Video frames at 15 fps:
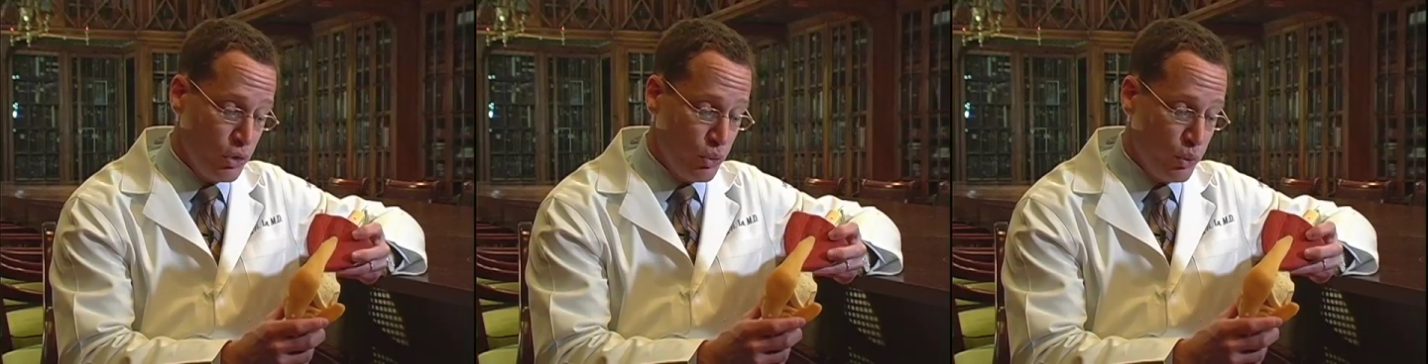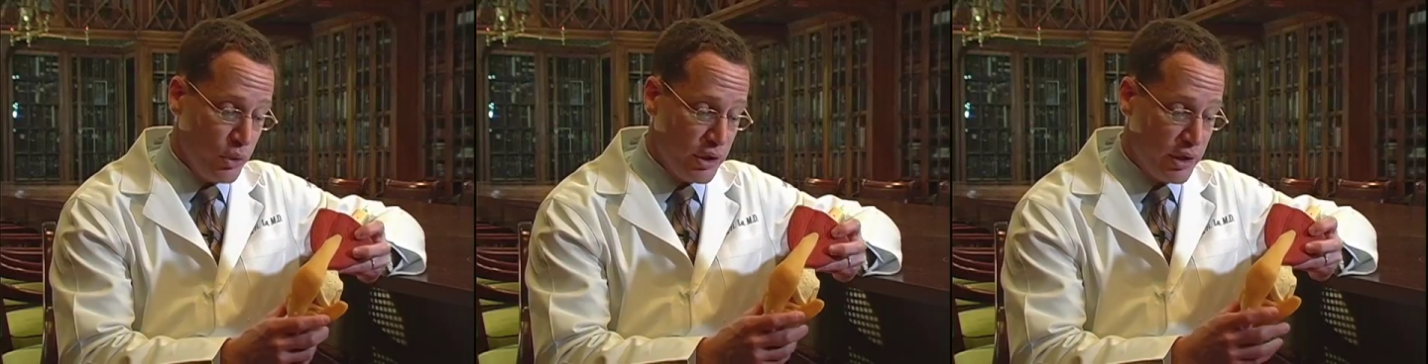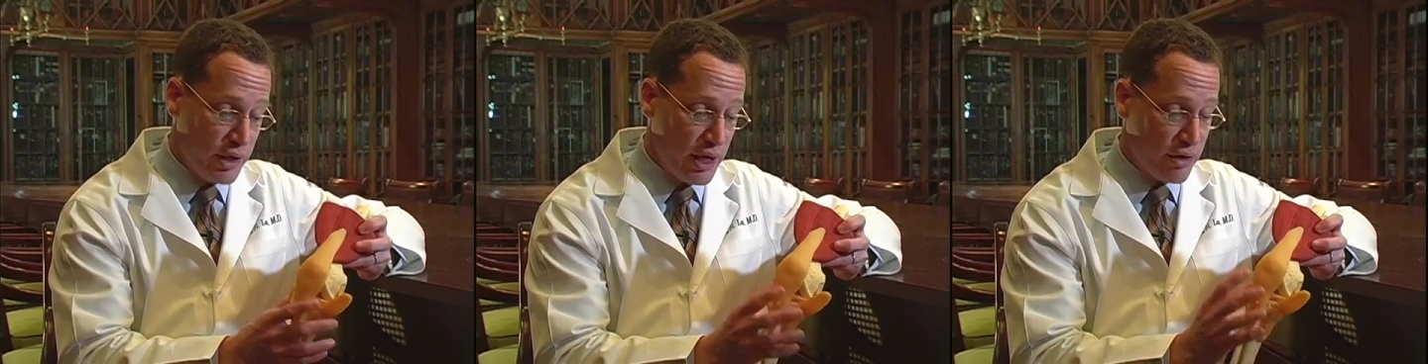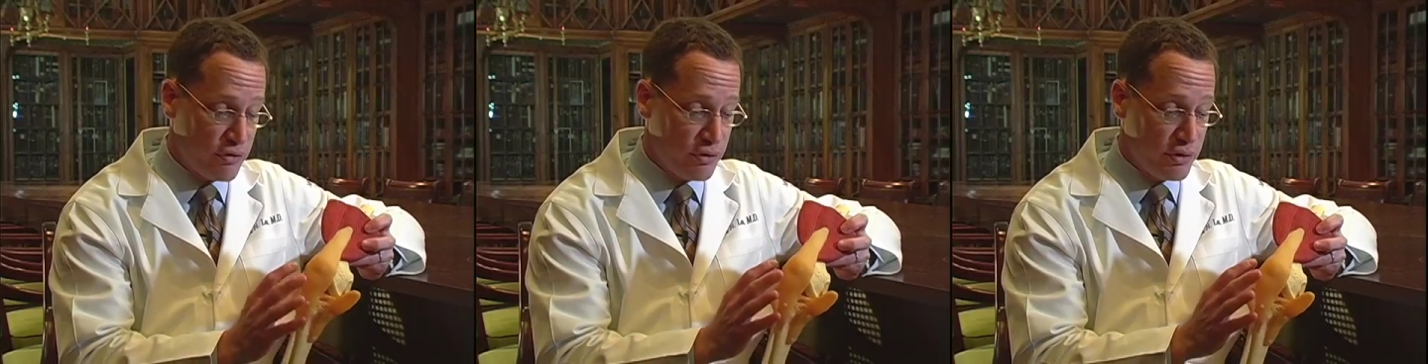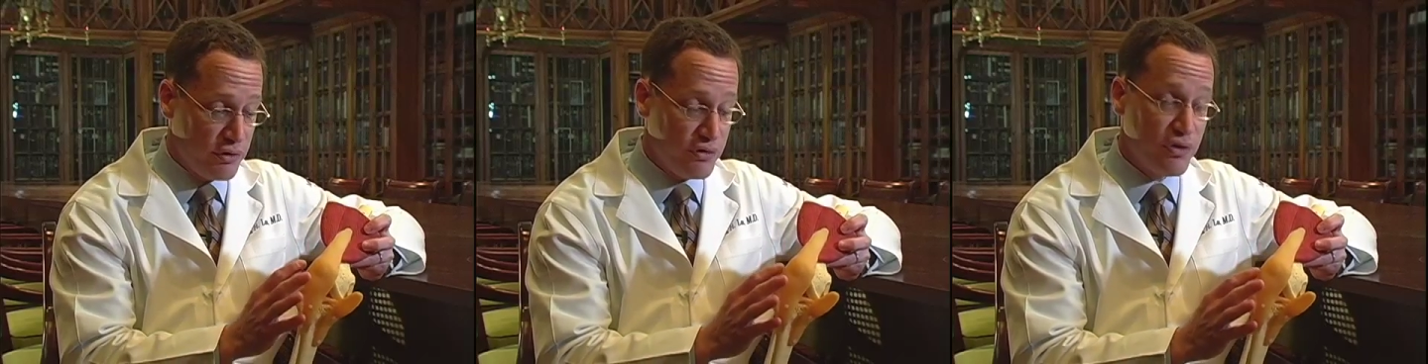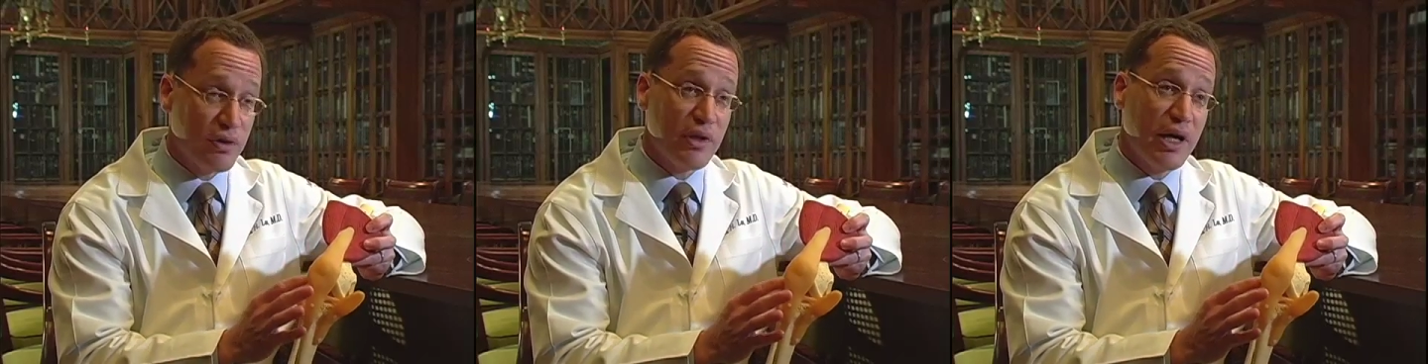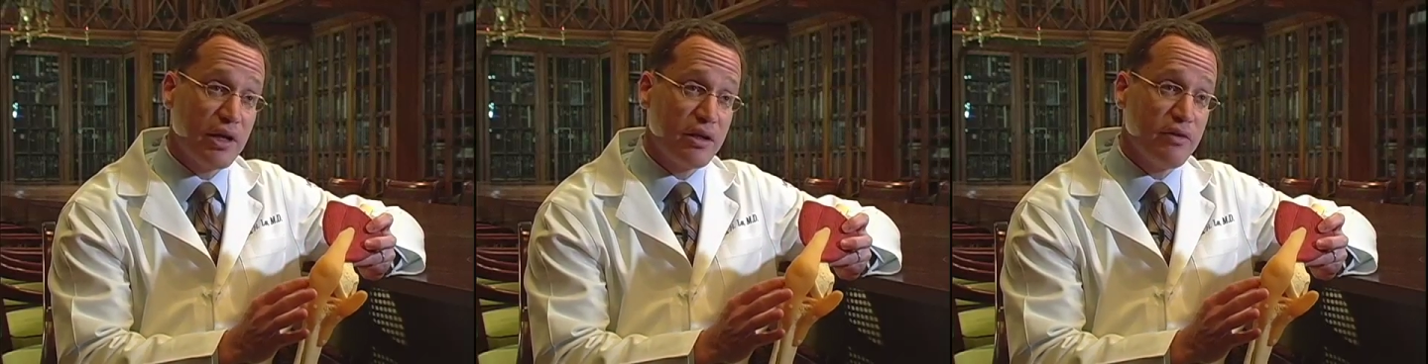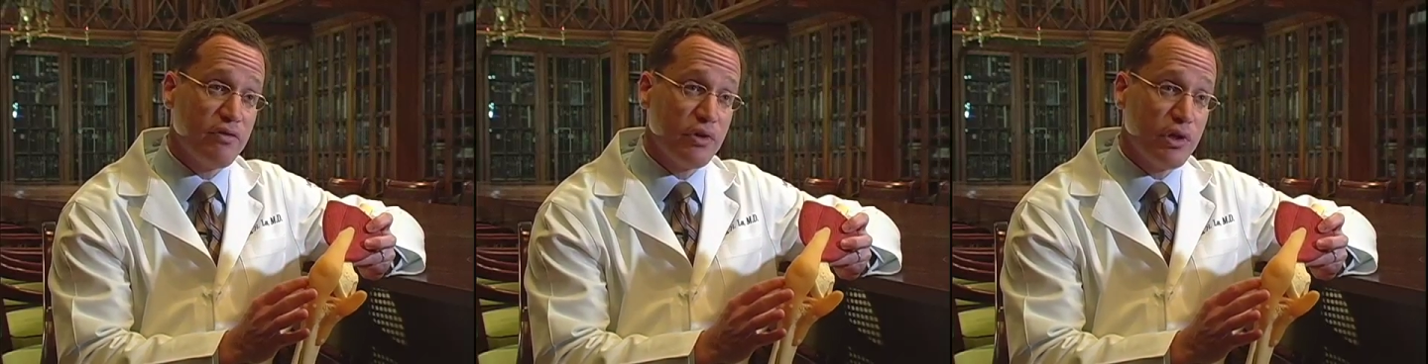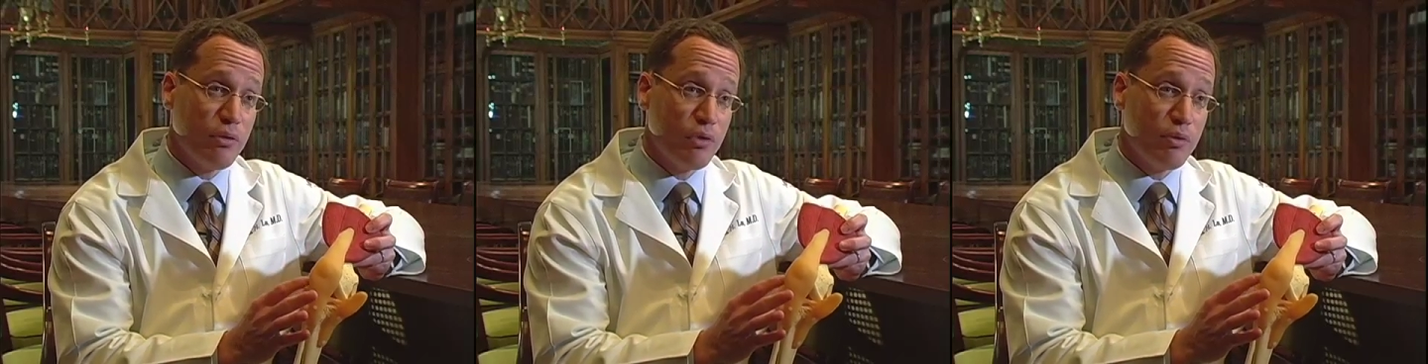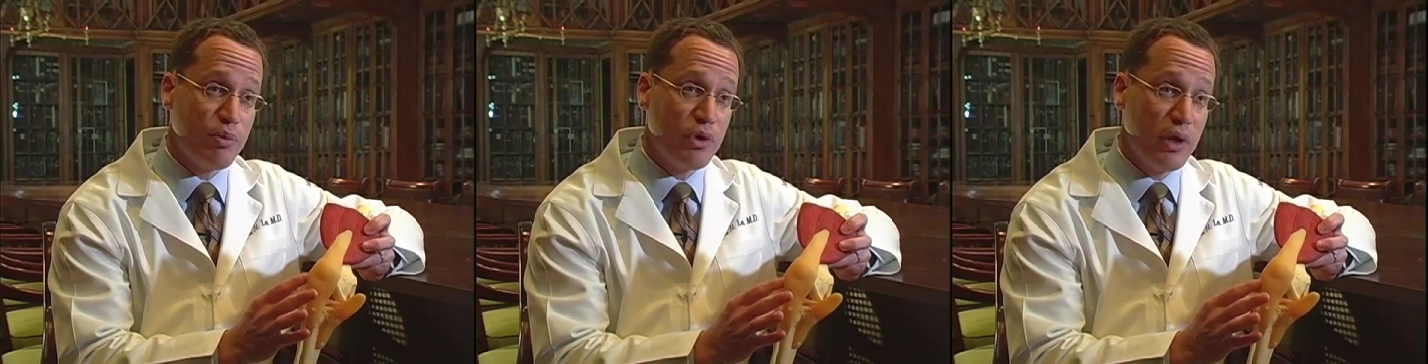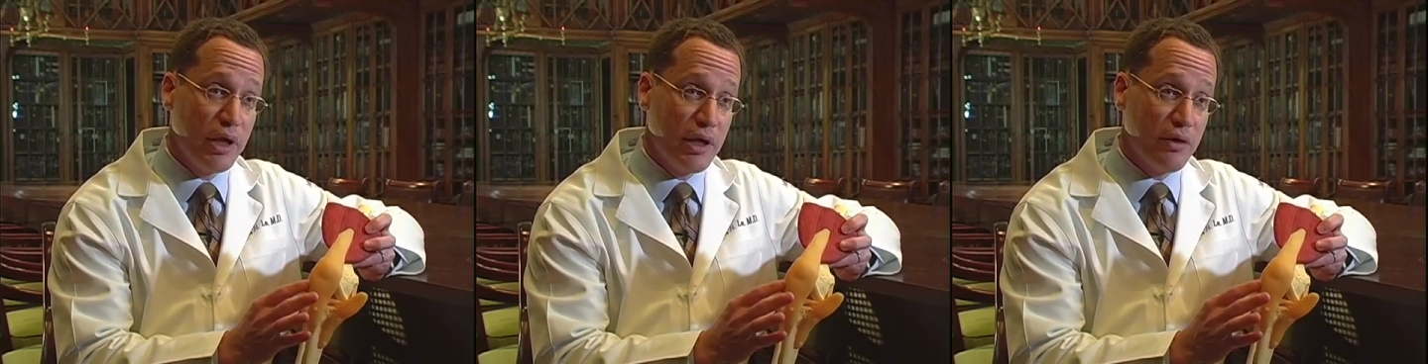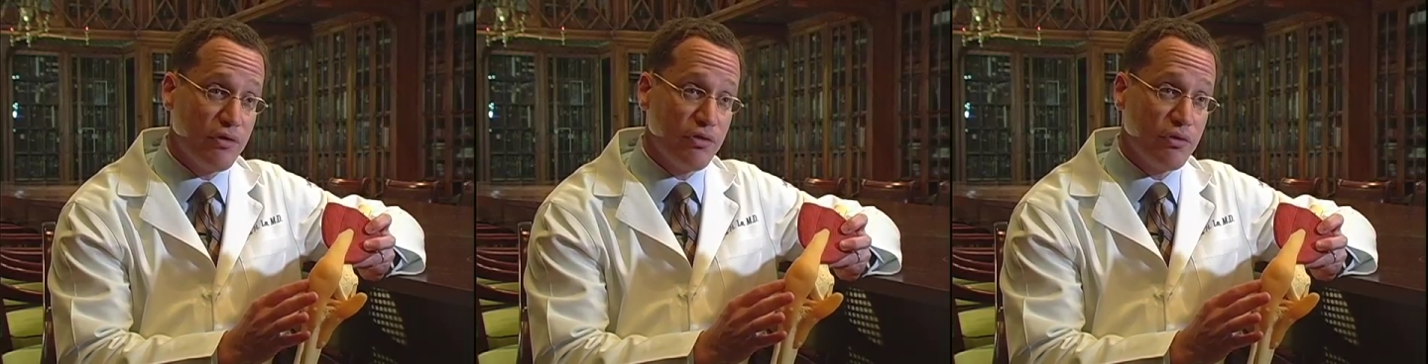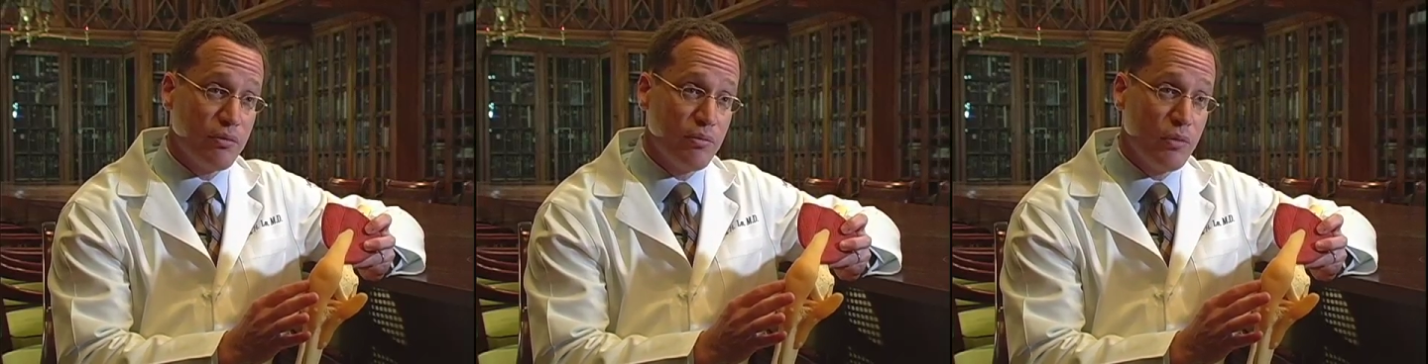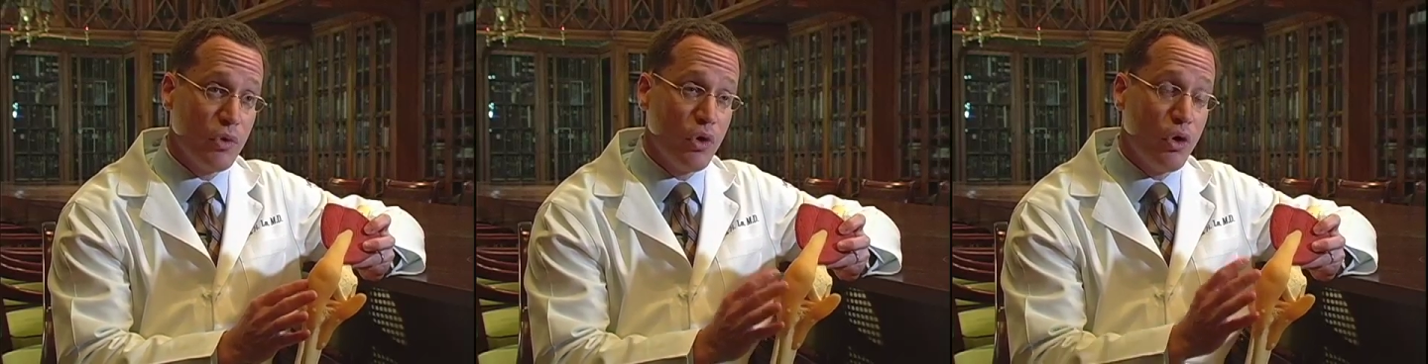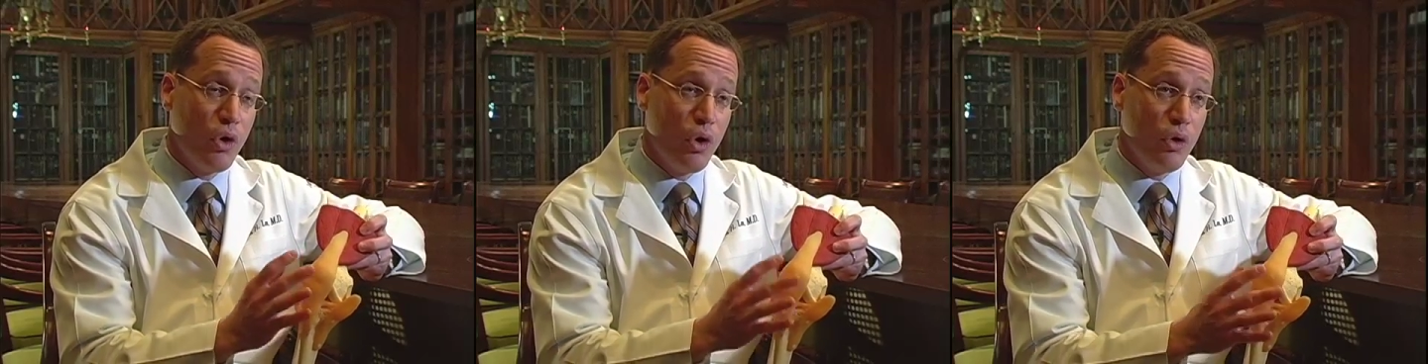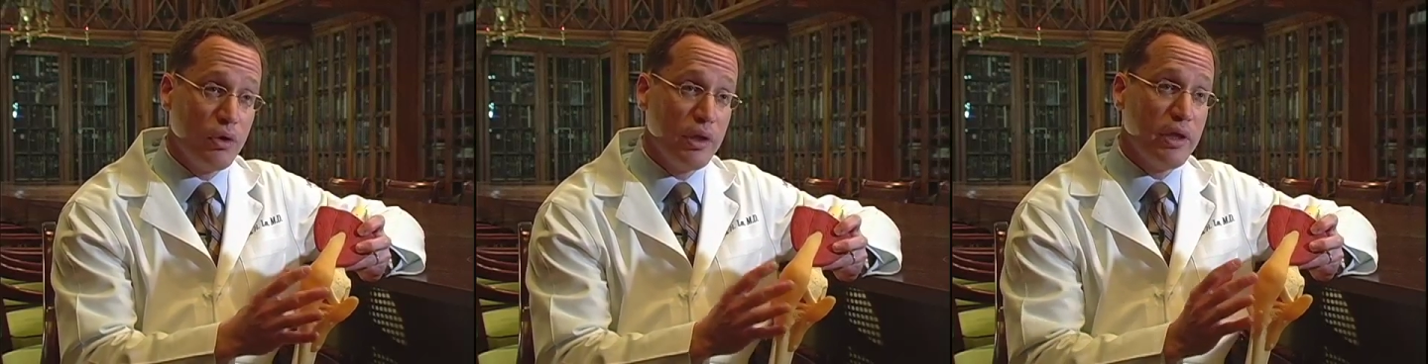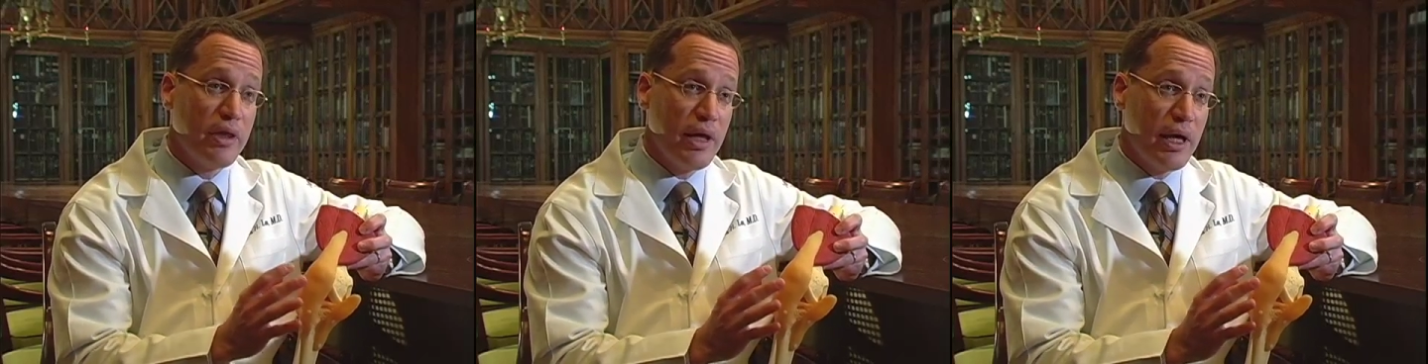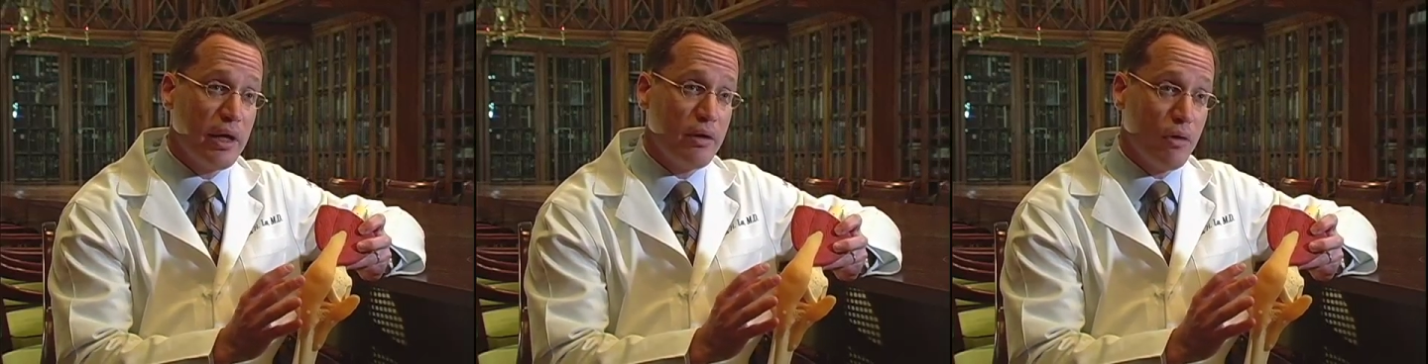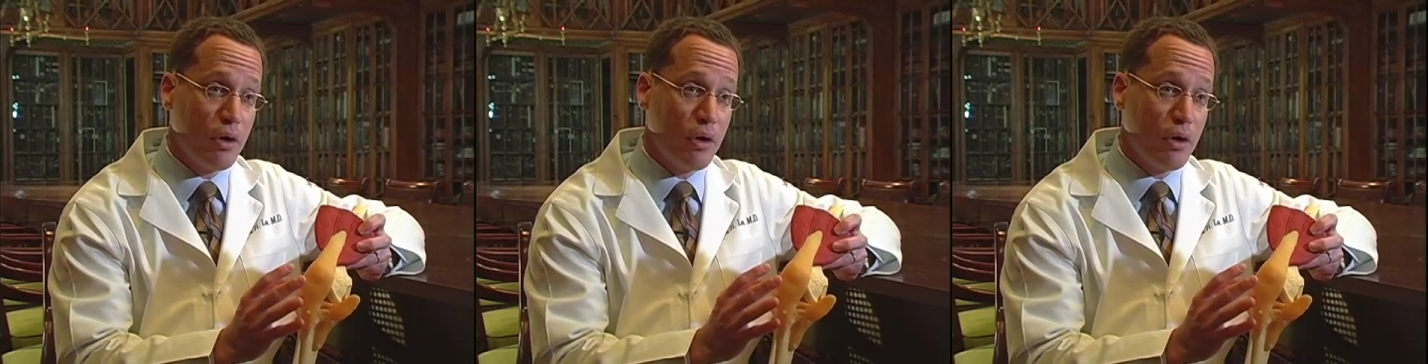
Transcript: we can actually selectively replace only that